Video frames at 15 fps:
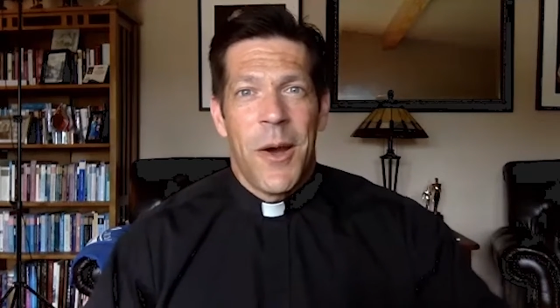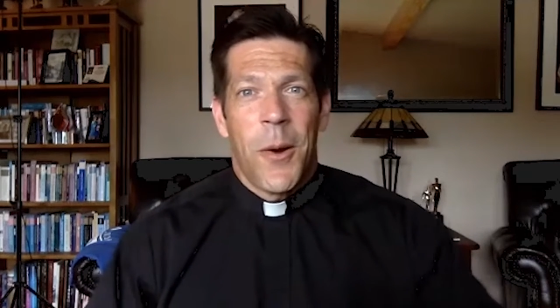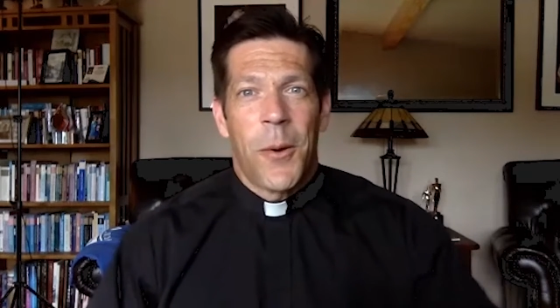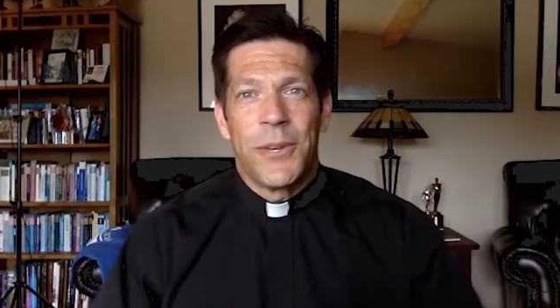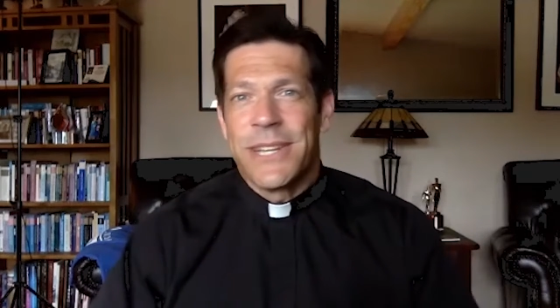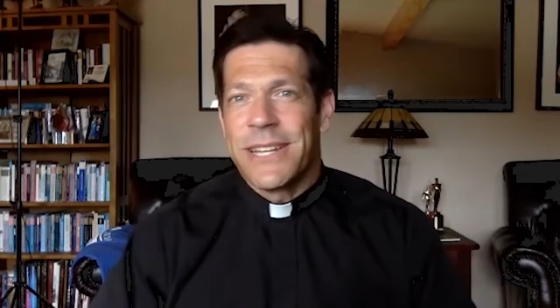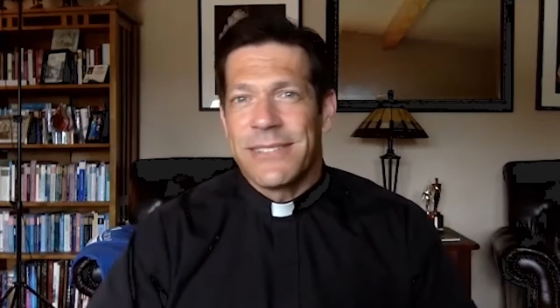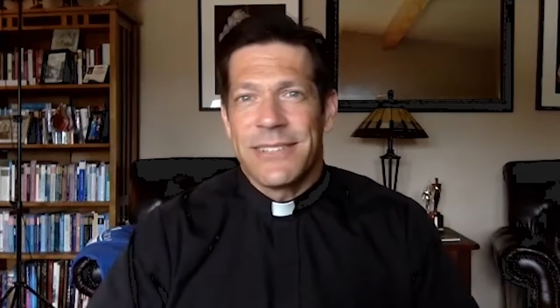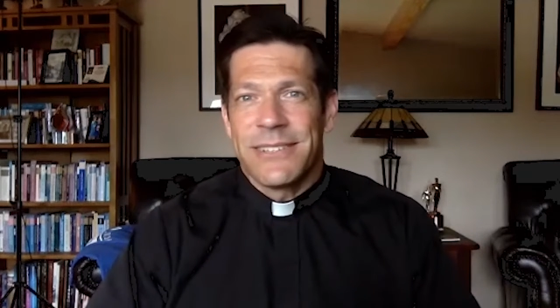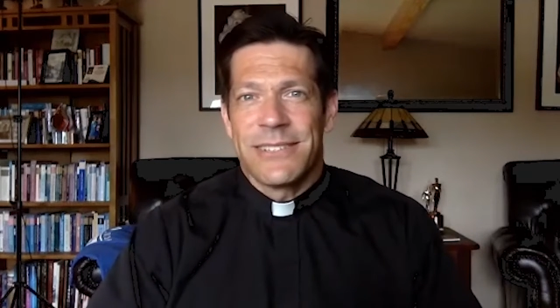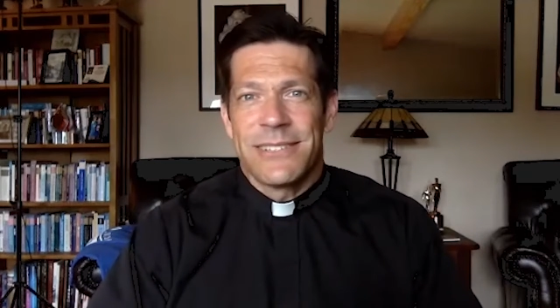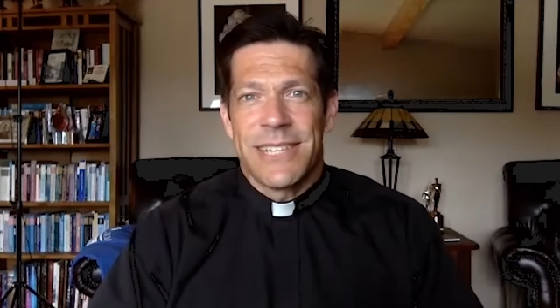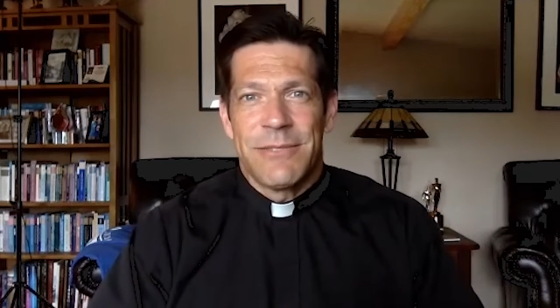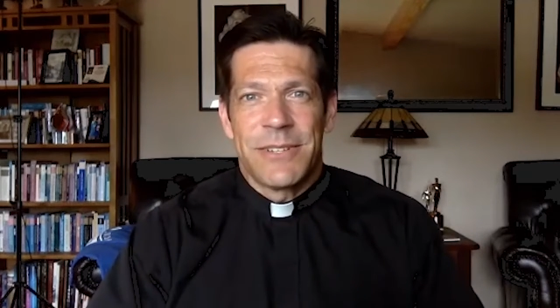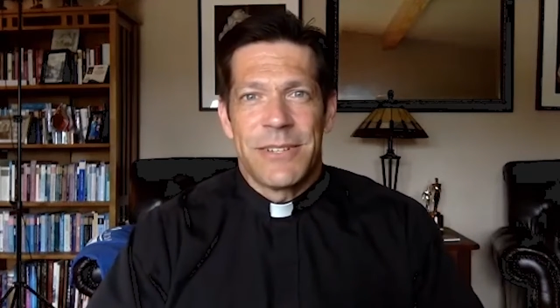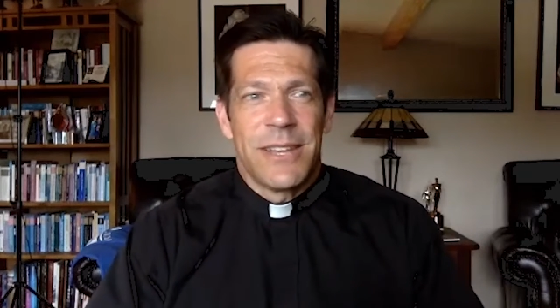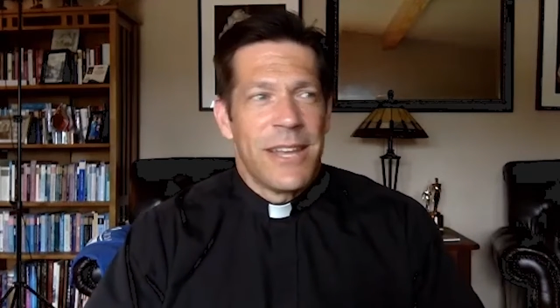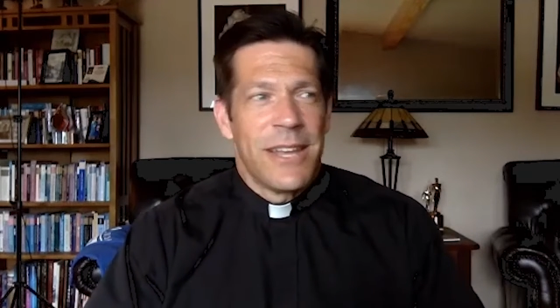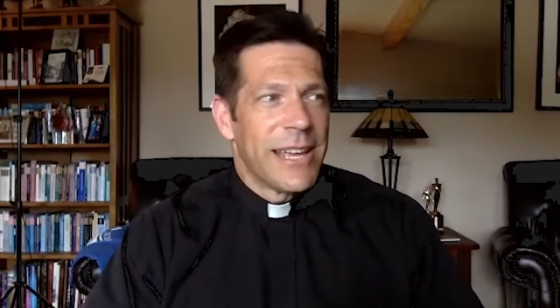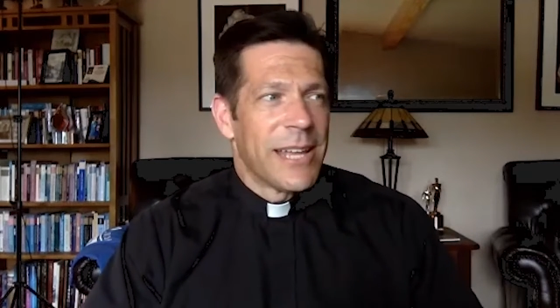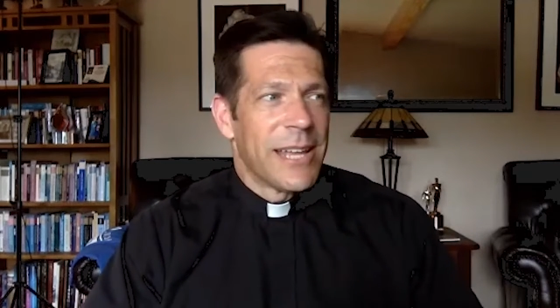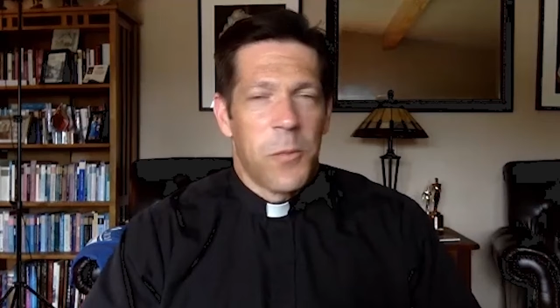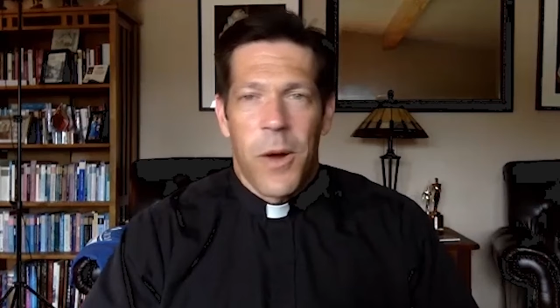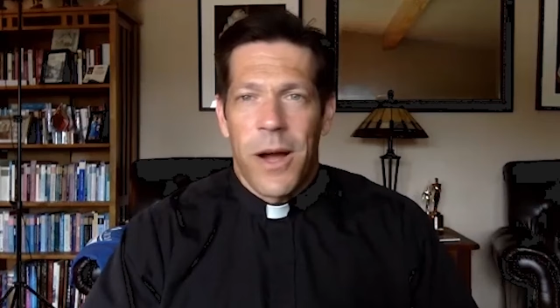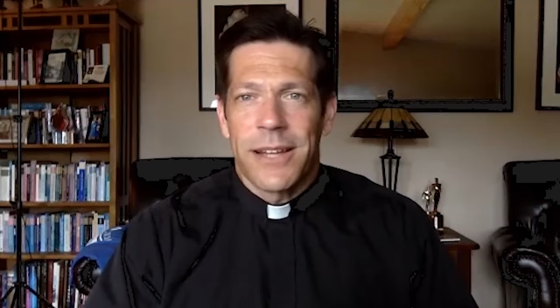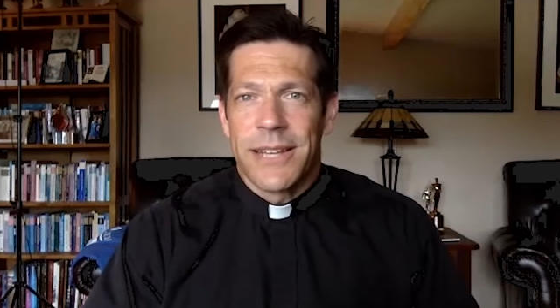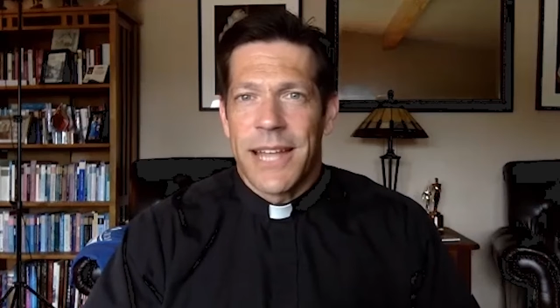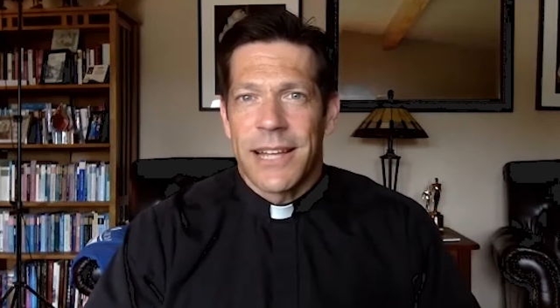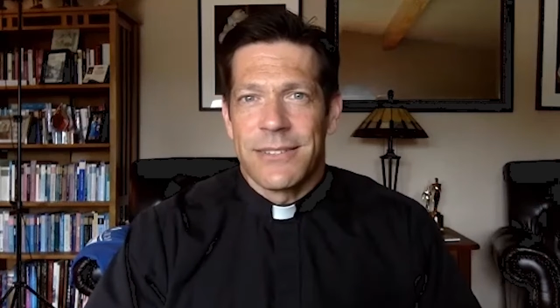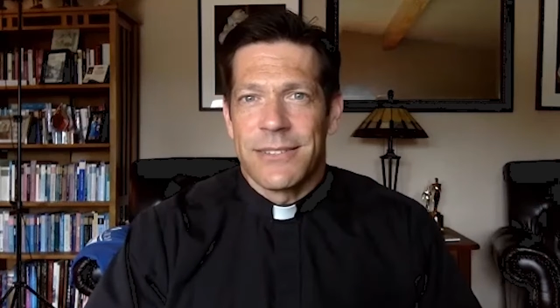Or you get to just even can walk
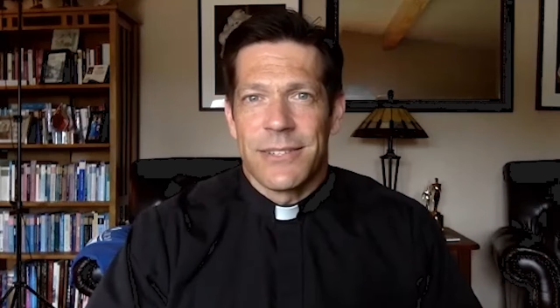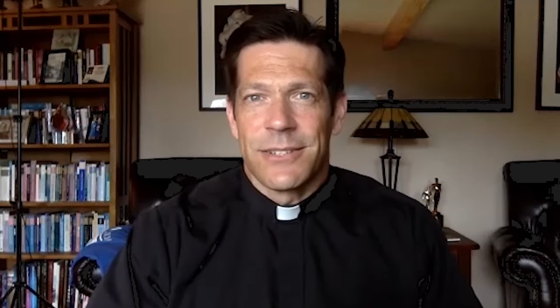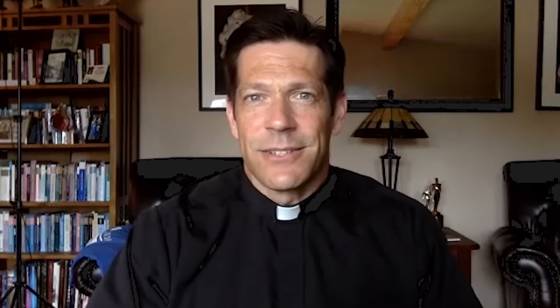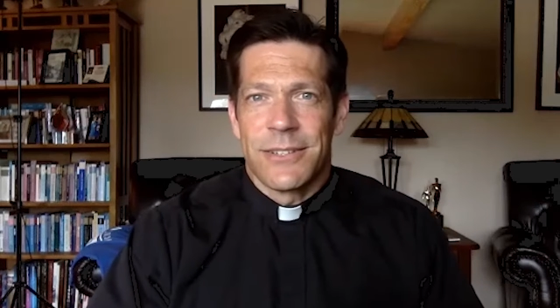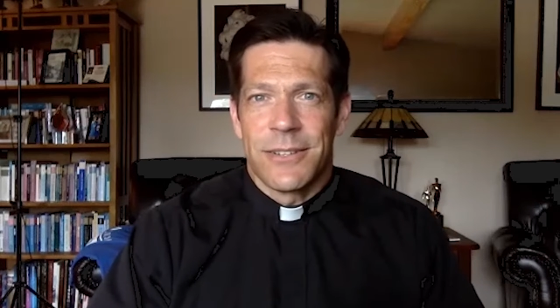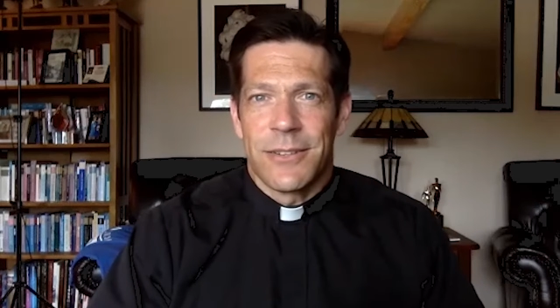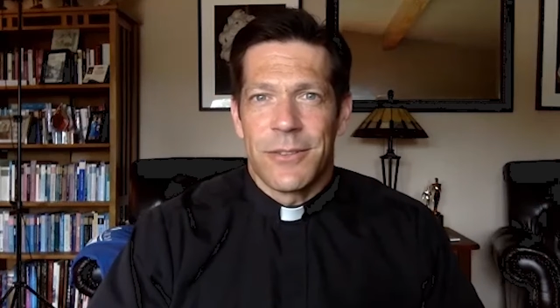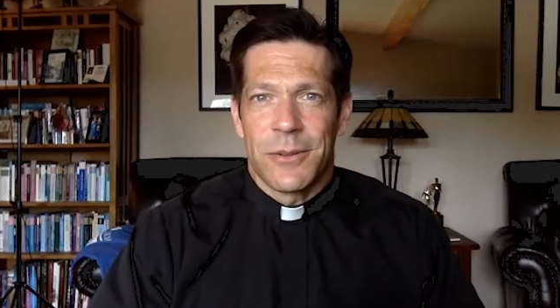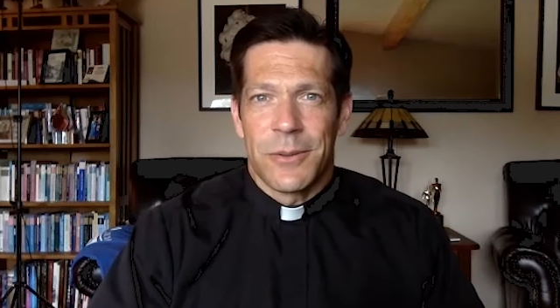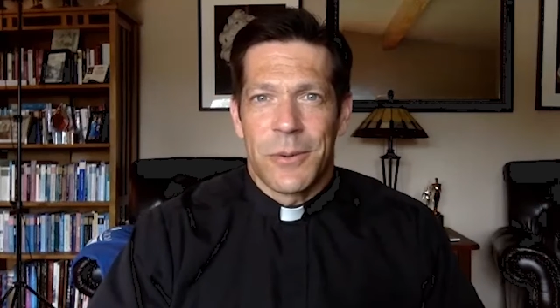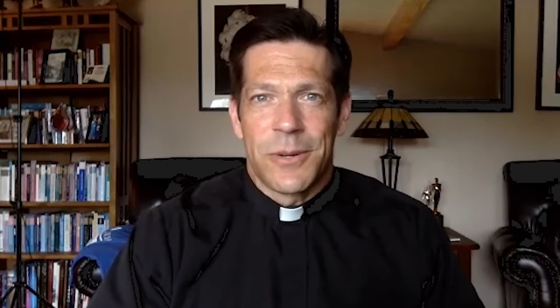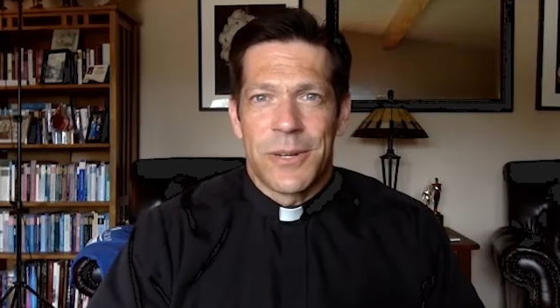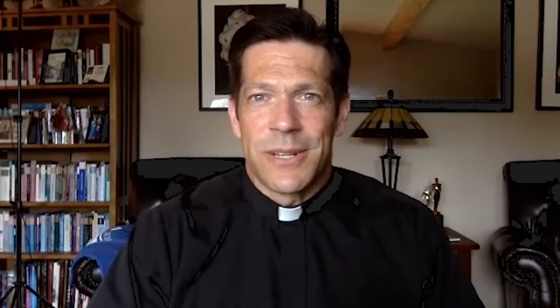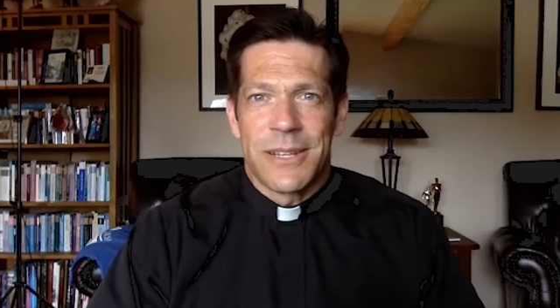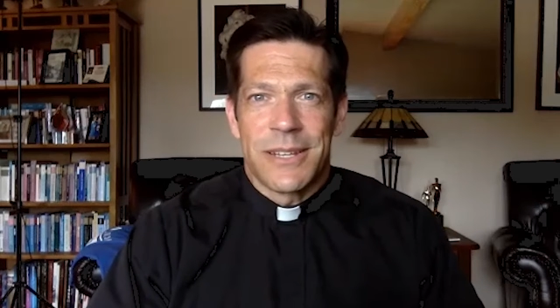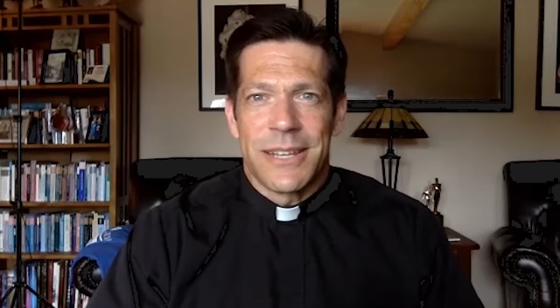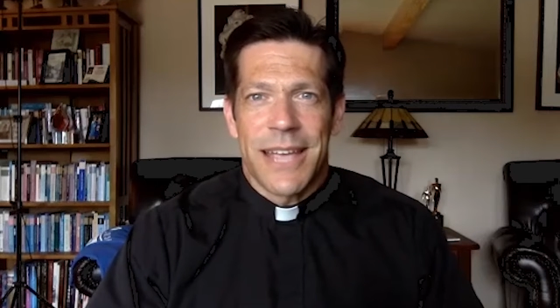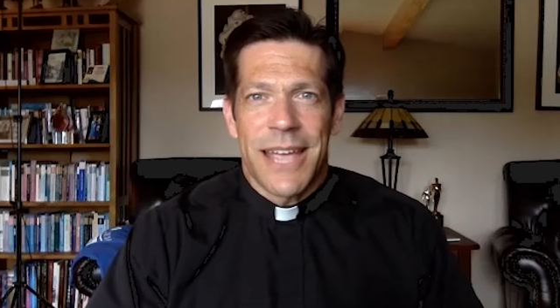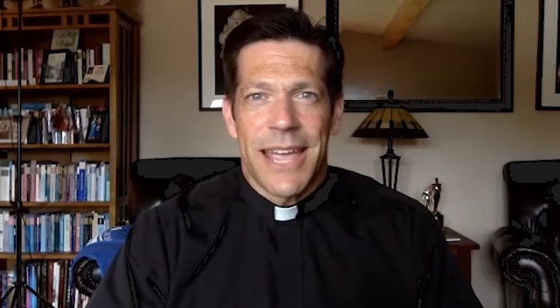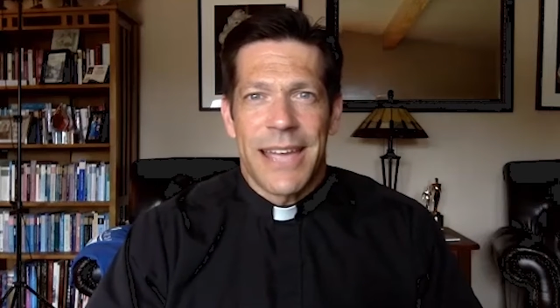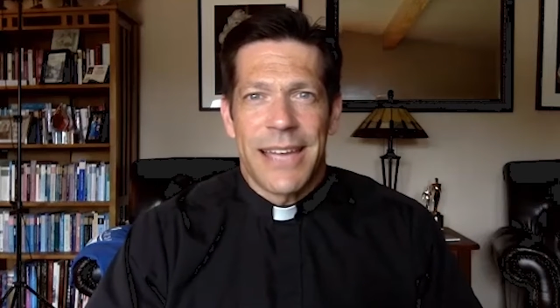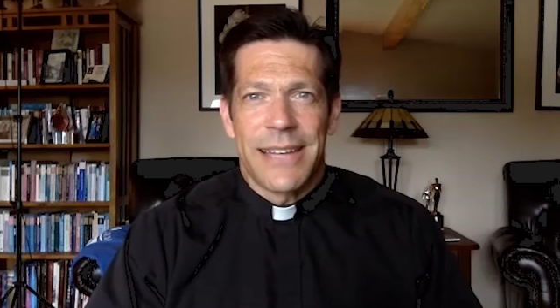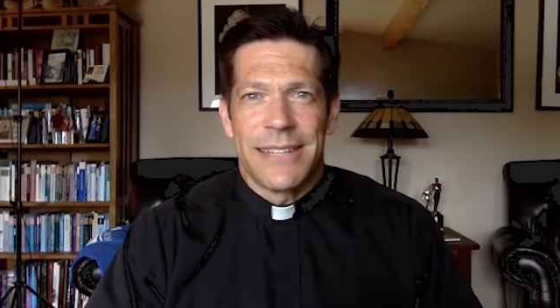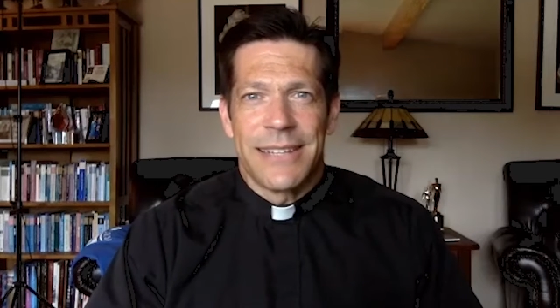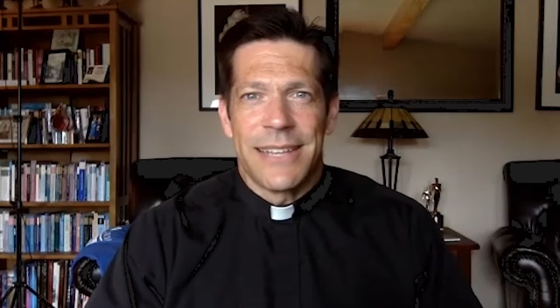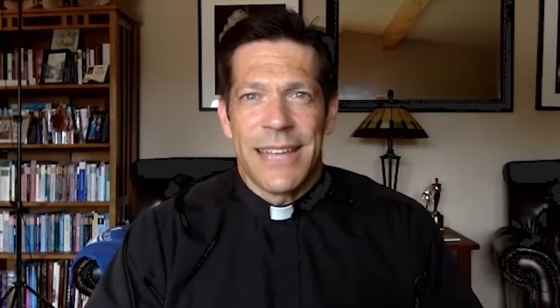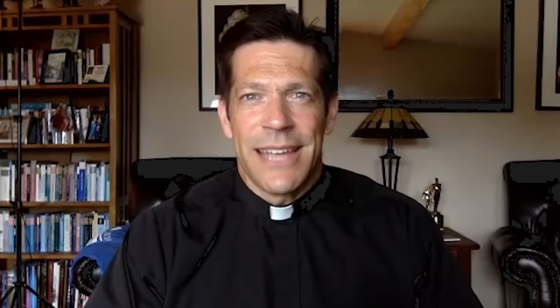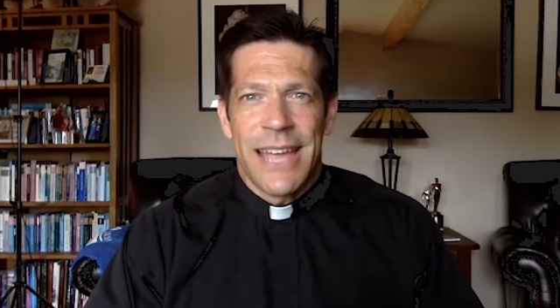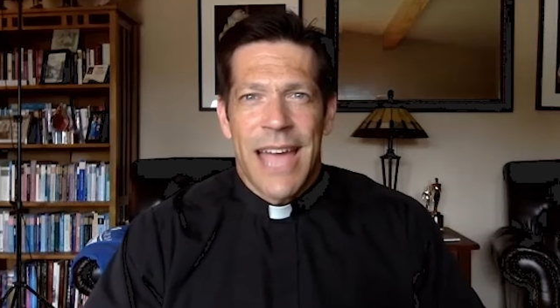next to the Lord and